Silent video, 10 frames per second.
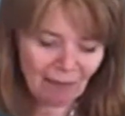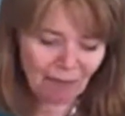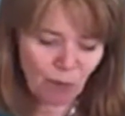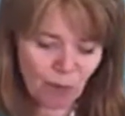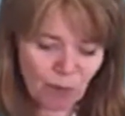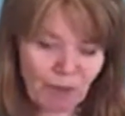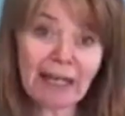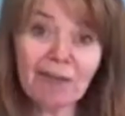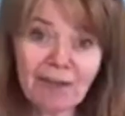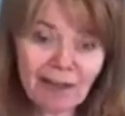Fourth
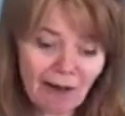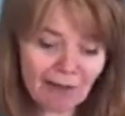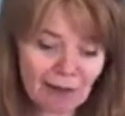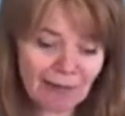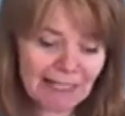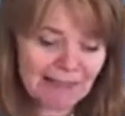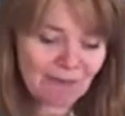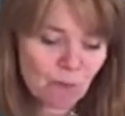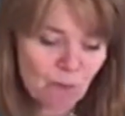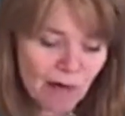benefit of
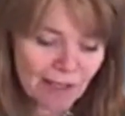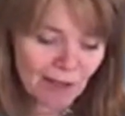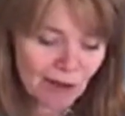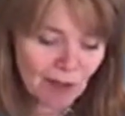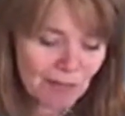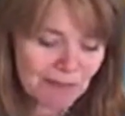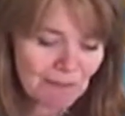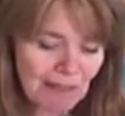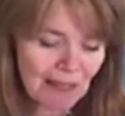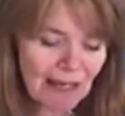creative workshops.
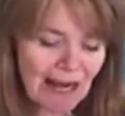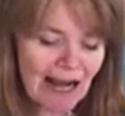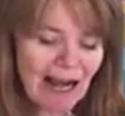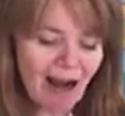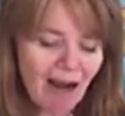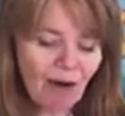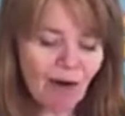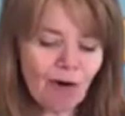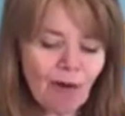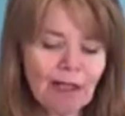
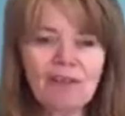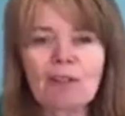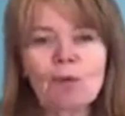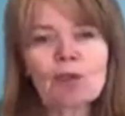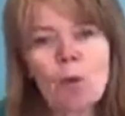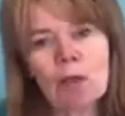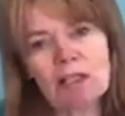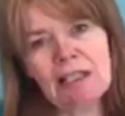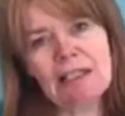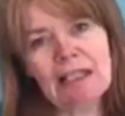Oh, I love this one,
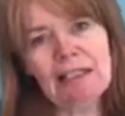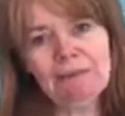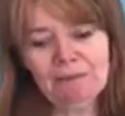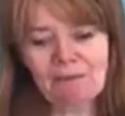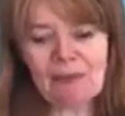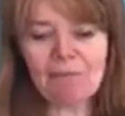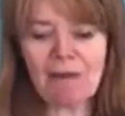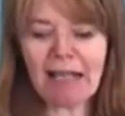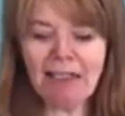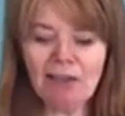quality time.
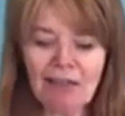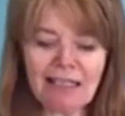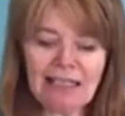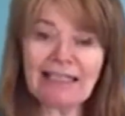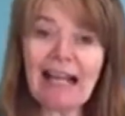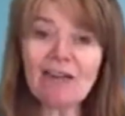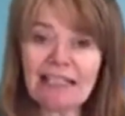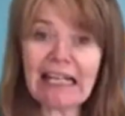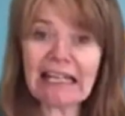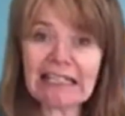My youngest is now
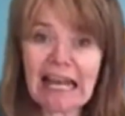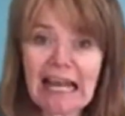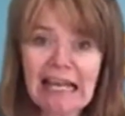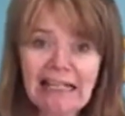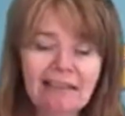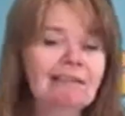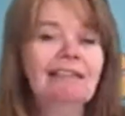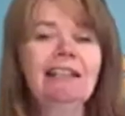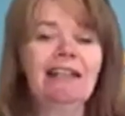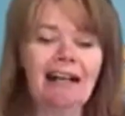16.
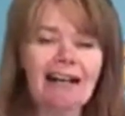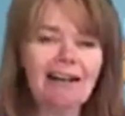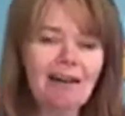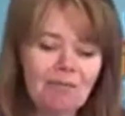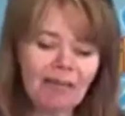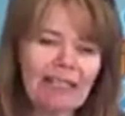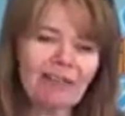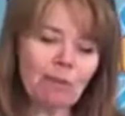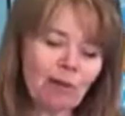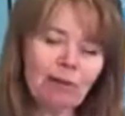
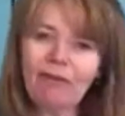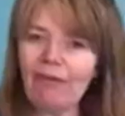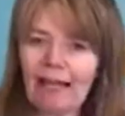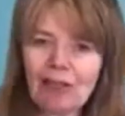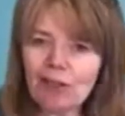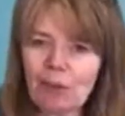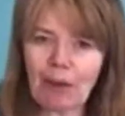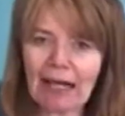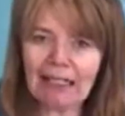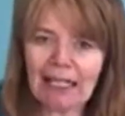Unbelievable flash in a
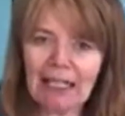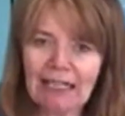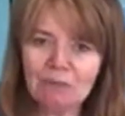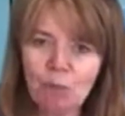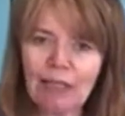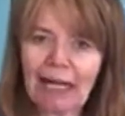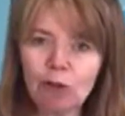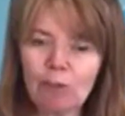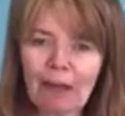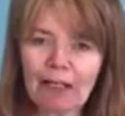pan. When I
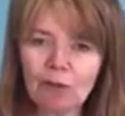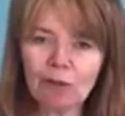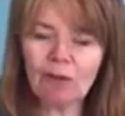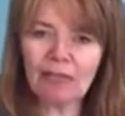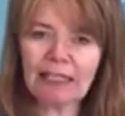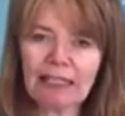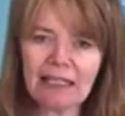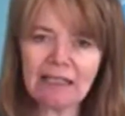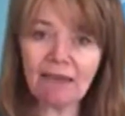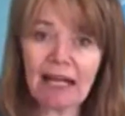look back on all of the
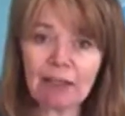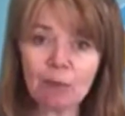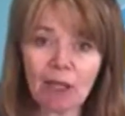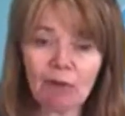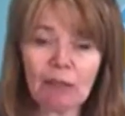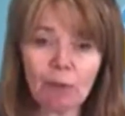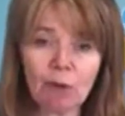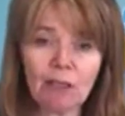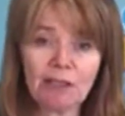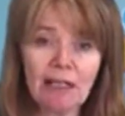years I've had with the 3
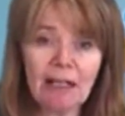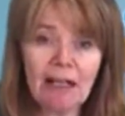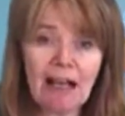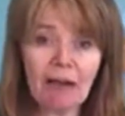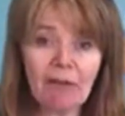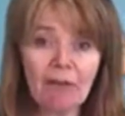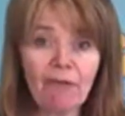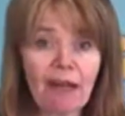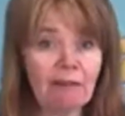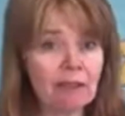boys, I feel
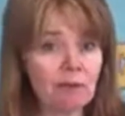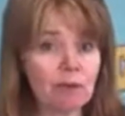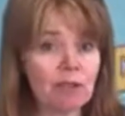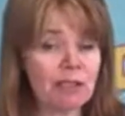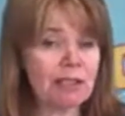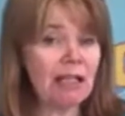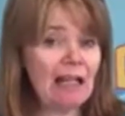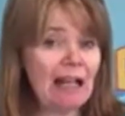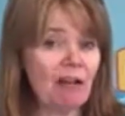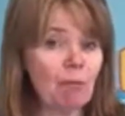very fortunate
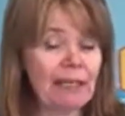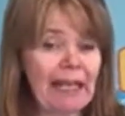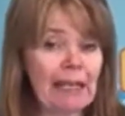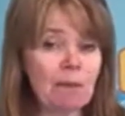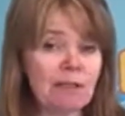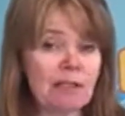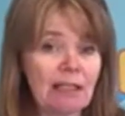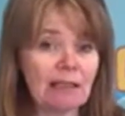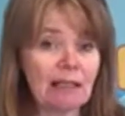I've been able to